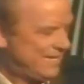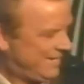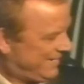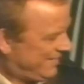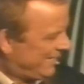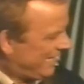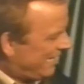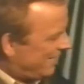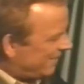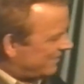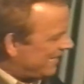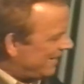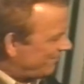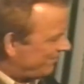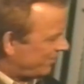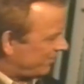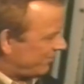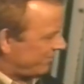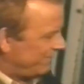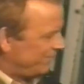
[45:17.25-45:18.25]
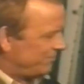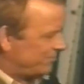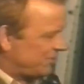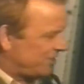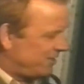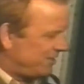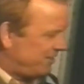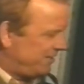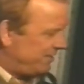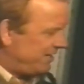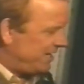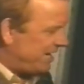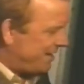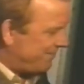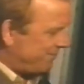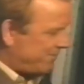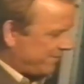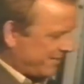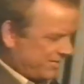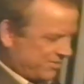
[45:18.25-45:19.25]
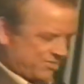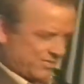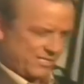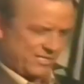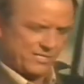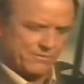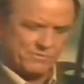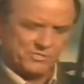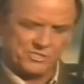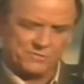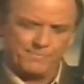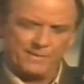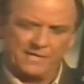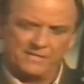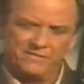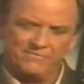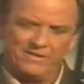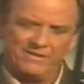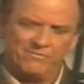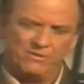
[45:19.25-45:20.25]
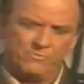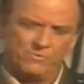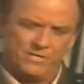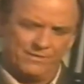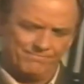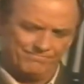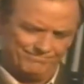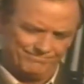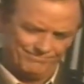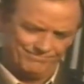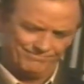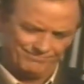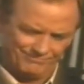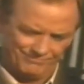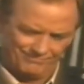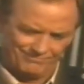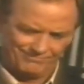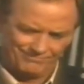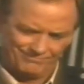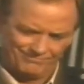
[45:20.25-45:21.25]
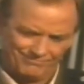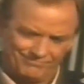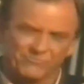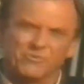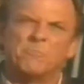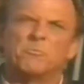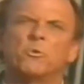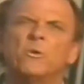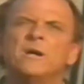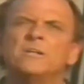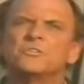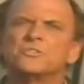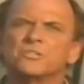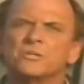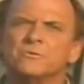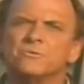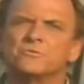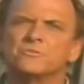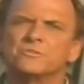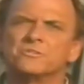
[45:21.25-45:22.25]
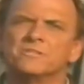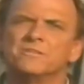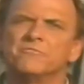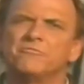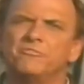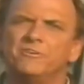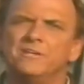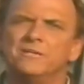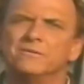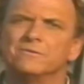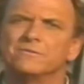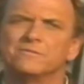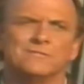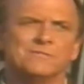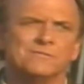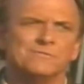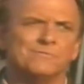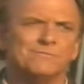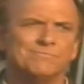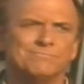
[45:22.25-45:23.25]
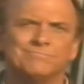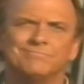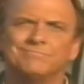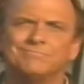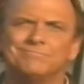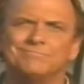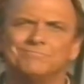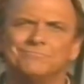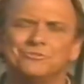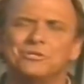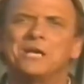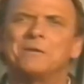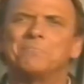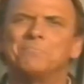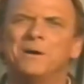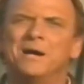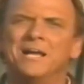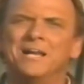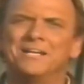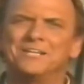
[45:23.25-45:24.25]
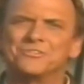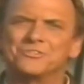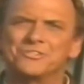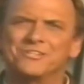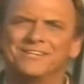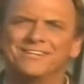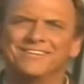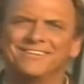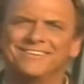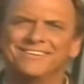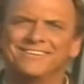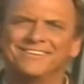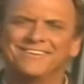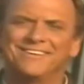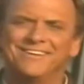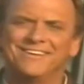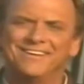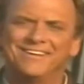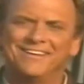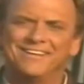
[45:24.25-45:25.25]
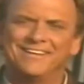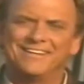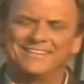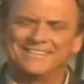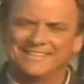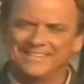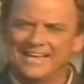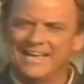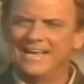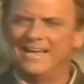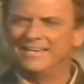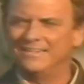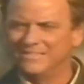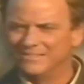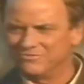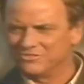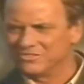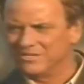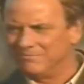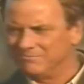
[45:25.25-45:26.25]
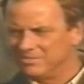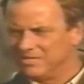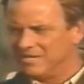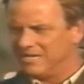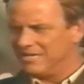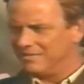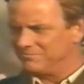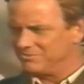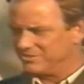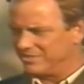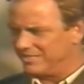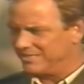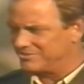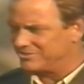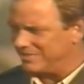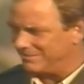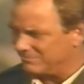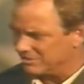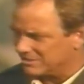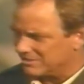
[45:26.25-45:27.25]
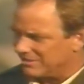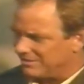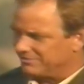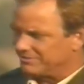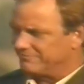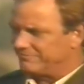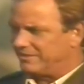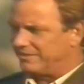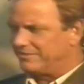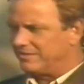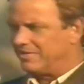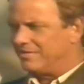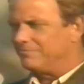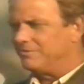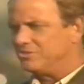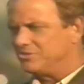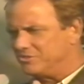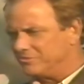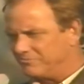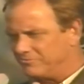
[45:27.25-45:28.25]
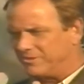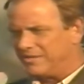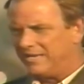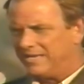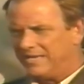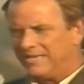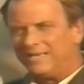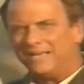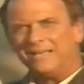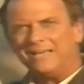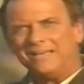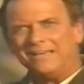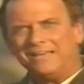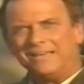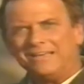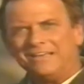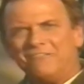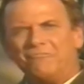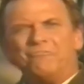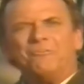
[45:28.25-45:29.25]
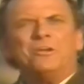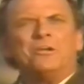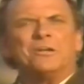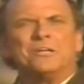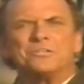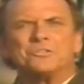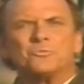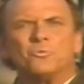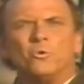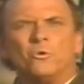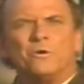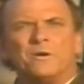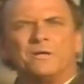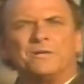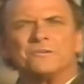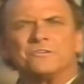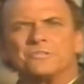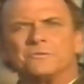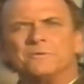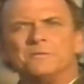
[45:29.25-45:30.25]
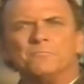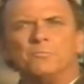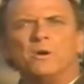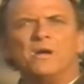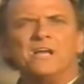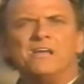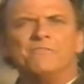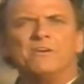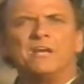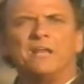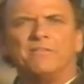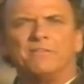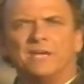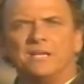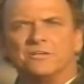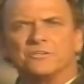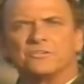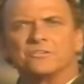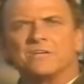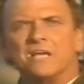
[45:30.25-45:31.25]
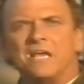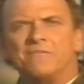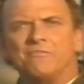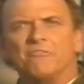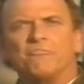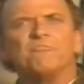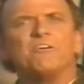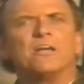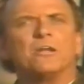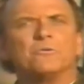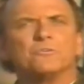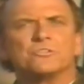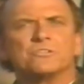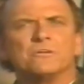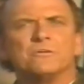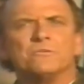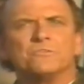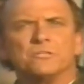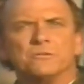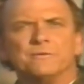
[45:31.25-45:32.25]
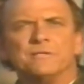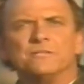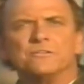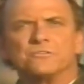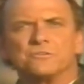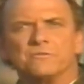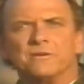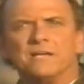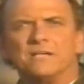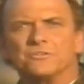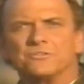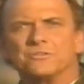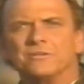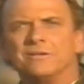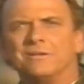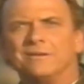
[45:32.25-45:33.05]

The helicopter crews earned the admiration and the respect of everyone, from grunt soldiers in the fields to jet pilots. And if sometimes they seemed to cultivate the image of fearless warriors who would brave anything to save a fellow soldier in distress,